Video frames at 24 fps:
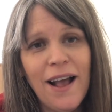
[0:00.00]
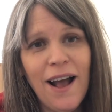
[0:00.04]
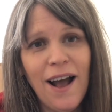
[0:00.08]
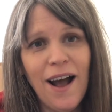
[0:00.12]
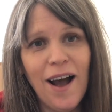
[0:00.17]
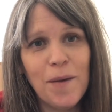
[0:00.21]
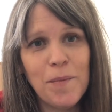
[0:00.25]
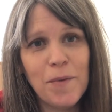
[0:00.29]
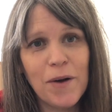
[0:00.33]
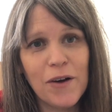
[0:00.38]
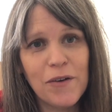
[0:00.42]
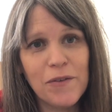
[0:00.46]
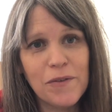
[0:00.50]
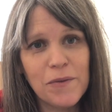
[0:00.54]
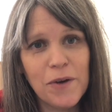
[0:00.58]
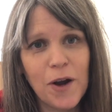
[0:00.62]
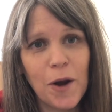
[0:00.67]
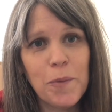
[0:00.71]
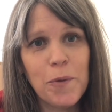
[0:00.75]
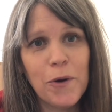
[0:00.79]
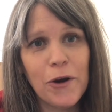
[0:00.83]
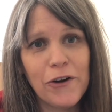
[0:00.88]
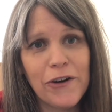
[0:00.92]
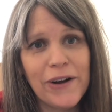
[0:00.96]

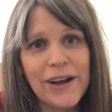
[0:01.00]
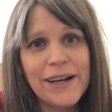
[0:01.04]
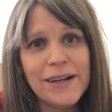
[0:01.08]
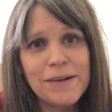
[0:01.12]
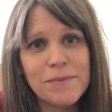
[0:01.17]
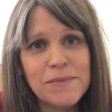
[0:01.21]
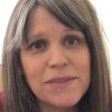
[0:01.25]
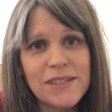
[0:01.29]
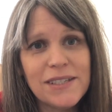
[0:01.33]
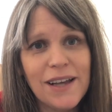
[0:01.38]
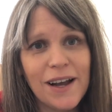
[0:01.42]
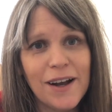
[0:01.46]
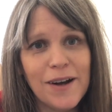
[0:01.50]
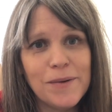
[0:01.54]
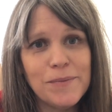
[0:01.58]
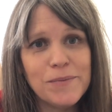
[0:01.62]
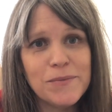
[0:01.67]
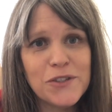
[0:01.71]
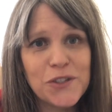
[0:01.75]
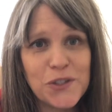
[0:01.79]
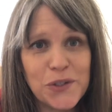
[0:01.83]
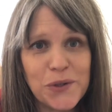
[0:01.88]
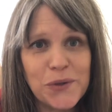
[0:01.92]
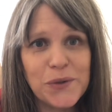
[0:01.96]
our programs
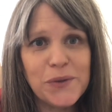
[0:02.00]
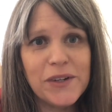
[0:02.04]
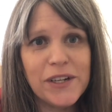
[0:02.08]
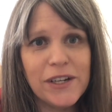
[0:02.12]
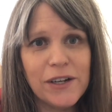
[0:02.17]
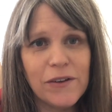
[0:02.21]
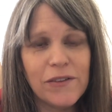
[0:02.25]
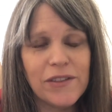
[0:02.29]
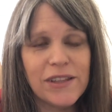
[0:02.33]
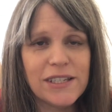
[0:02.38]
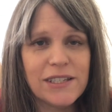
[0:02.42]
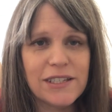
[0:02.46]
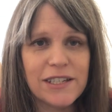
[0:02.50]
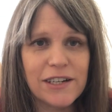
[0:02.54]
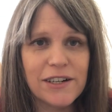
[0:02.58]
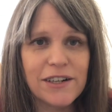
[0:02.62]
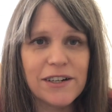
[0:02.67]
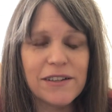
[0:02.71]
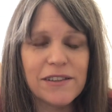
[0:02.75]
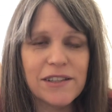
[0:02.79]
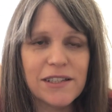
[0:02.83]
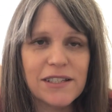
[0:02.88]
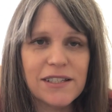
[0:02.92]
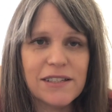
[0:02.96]
soon, you know, this
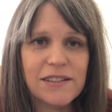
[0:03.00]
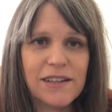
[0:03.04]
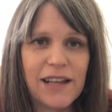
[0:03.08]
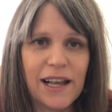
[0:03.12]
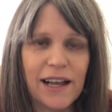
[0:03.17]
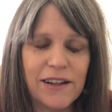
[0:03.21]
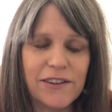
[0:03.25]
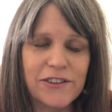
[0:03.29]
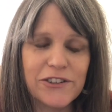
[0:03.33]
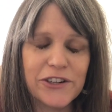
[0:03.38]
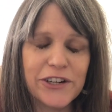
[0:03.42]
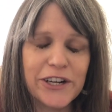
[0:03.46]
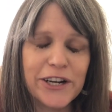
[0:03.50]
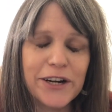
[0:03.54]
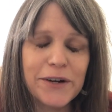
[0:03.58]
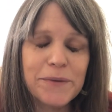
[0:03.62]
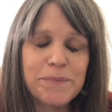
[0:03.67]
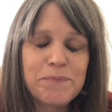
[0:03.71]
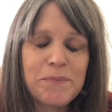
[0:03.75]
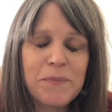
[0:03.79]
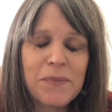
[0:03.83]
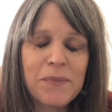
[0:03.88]
year, this calendar year.